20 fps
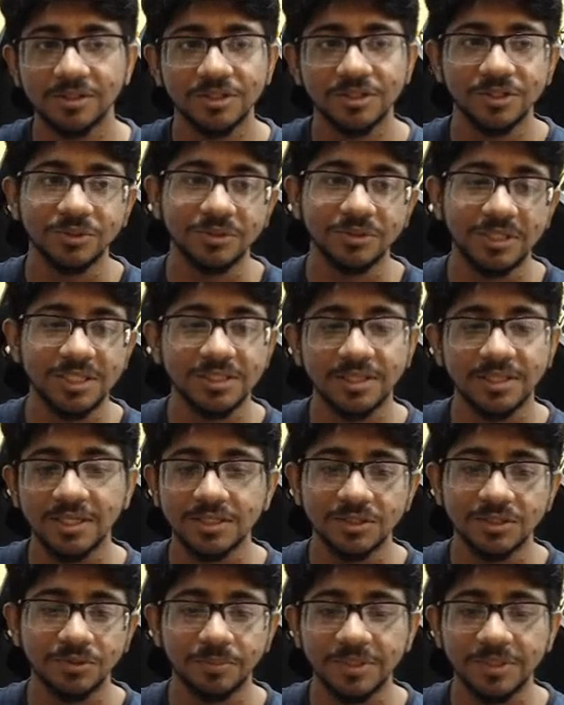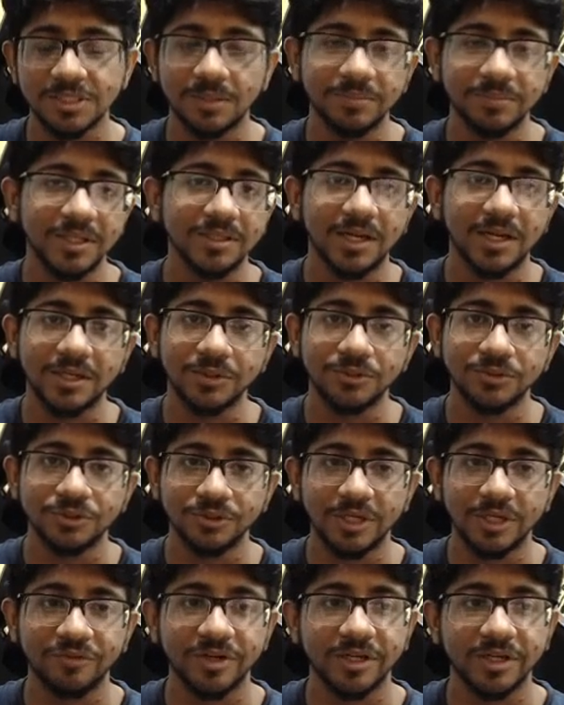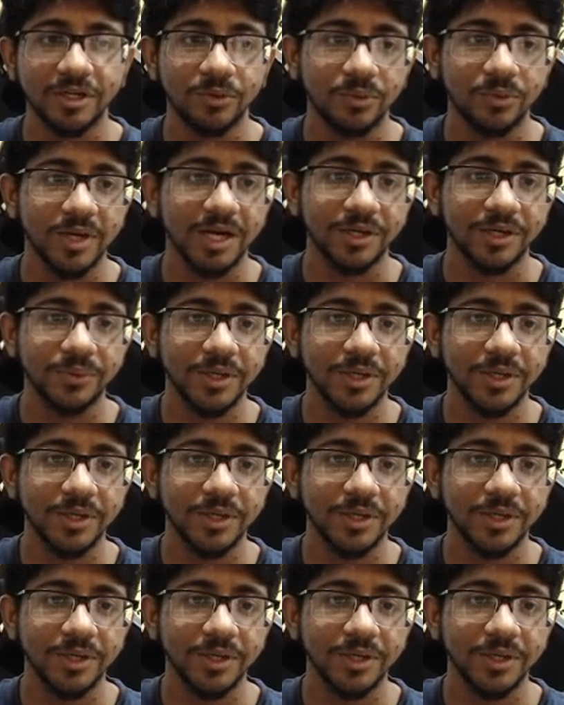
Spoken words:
So these things would be something that you should definitely look at.